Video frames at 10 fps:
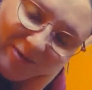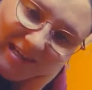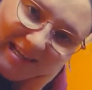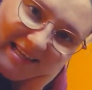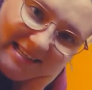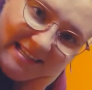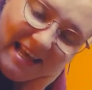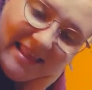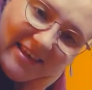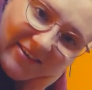was
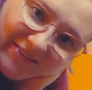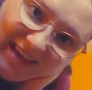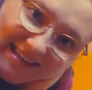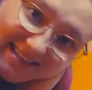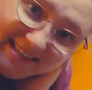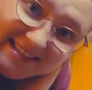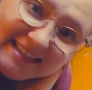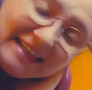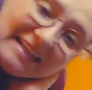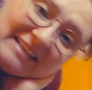the fastest
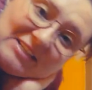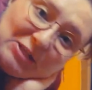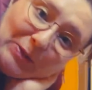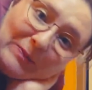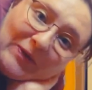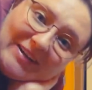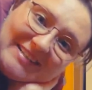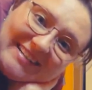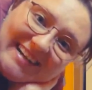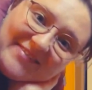little sewing
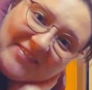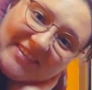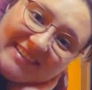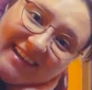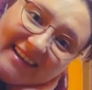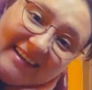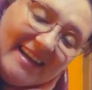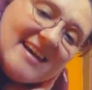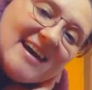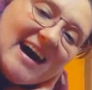project I've ever done.
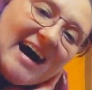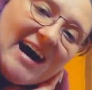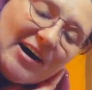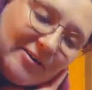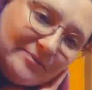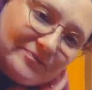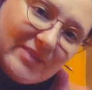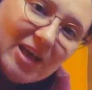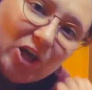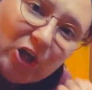
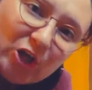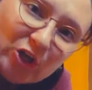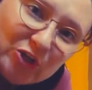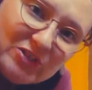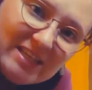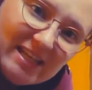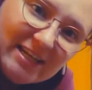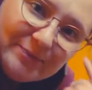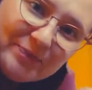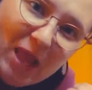Glue
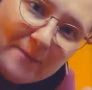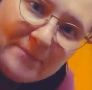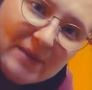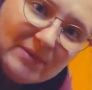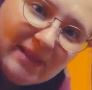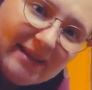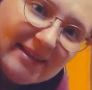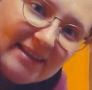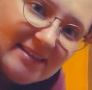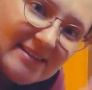stick, baby
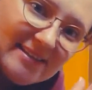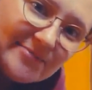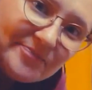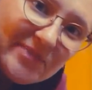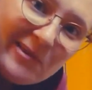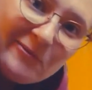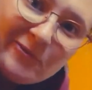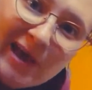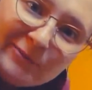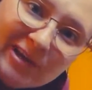blankets,
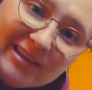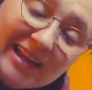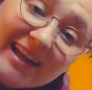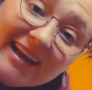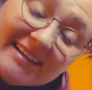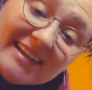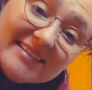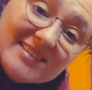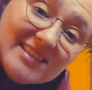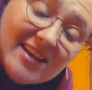fabric that I had
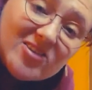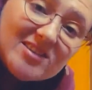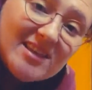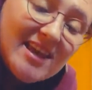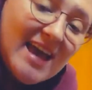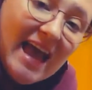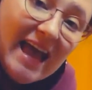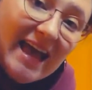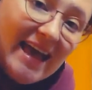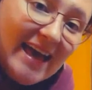downstairs,
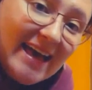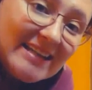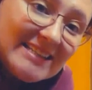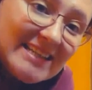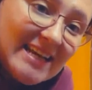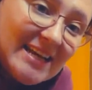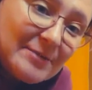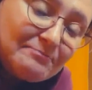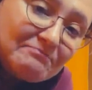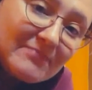and
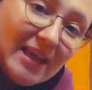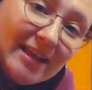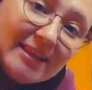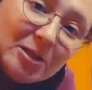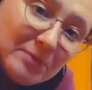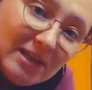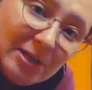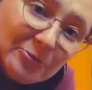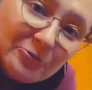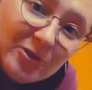a little bit
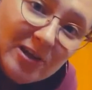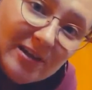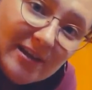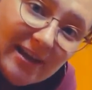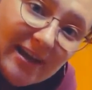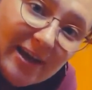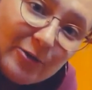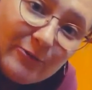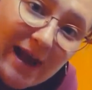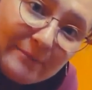of
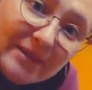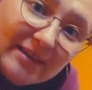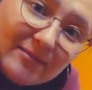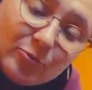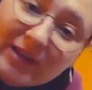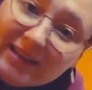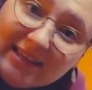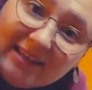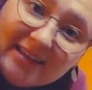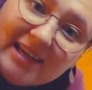wrapping, really.